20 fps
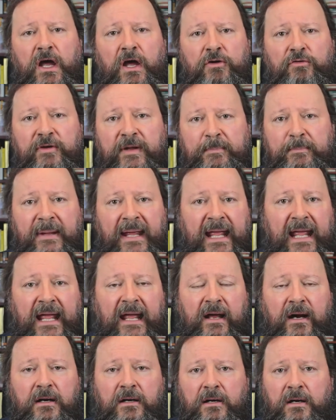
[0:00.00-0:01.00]

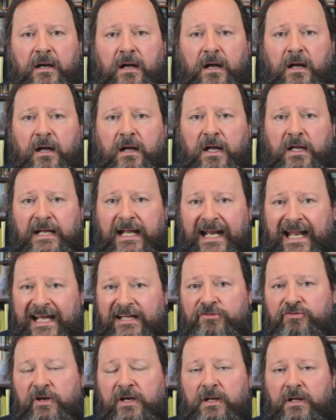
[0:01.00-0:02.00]
repair an
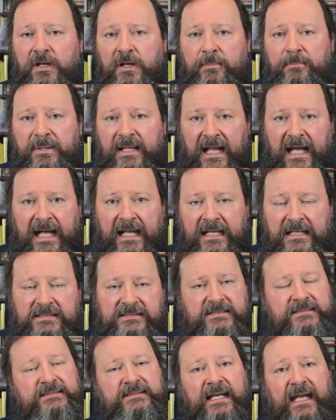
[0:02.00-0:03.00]
electrical
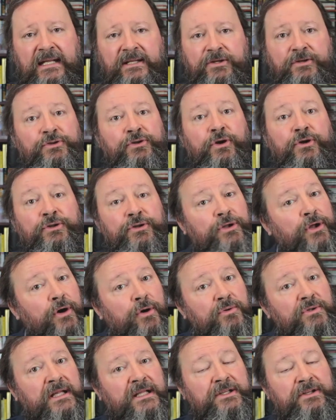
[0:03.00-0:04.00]
appliance and you don't
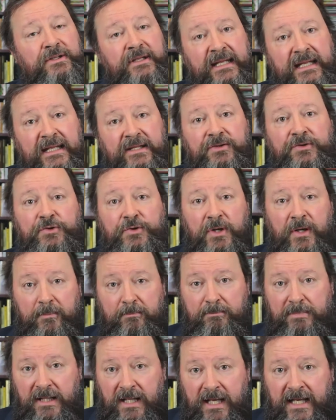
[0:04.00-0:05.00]
know that you need to
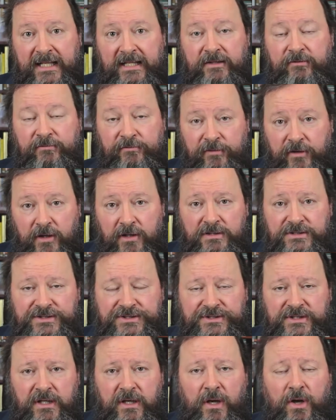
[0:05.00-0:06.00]
unplug it
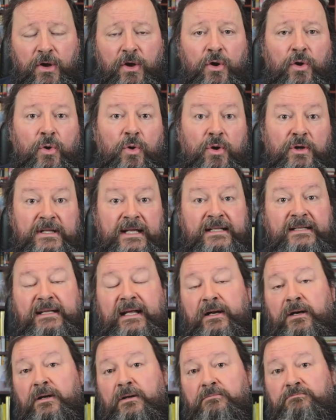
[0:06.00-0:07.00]
first, or that
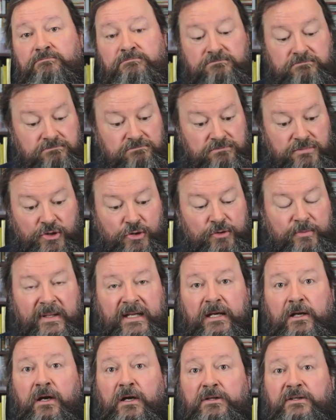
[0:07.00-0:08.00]
there could
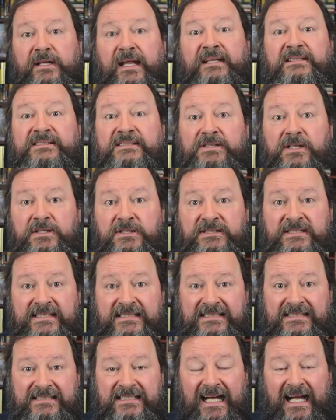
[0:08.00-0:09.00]
be condensers
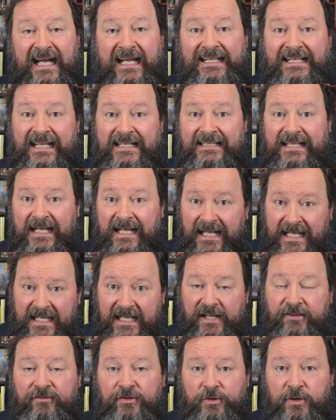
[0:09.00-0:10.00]
inside that
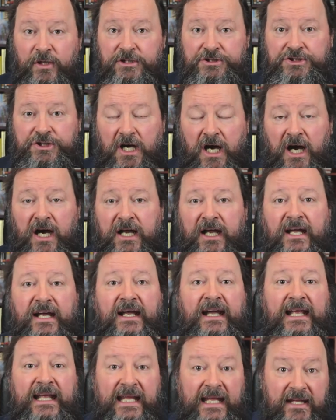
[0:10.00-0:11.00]
give you a shock
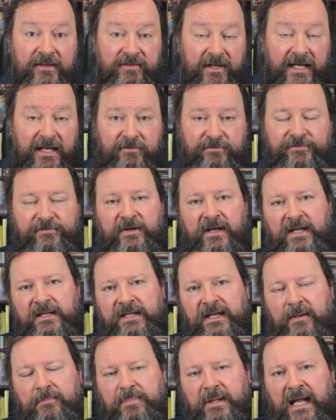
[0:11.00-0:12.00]
even if
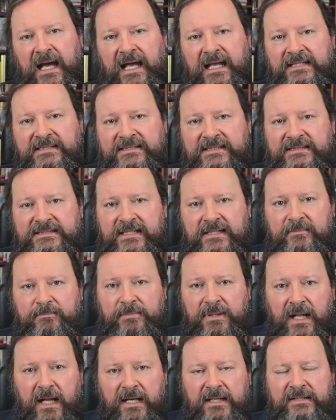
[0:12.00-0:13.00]
the appliance is
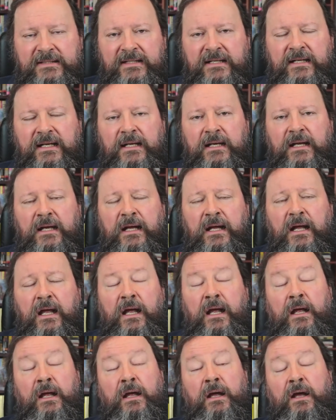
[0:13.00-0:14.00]
unplugged,
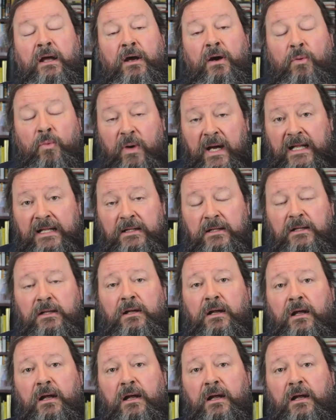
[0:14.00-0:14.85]
well,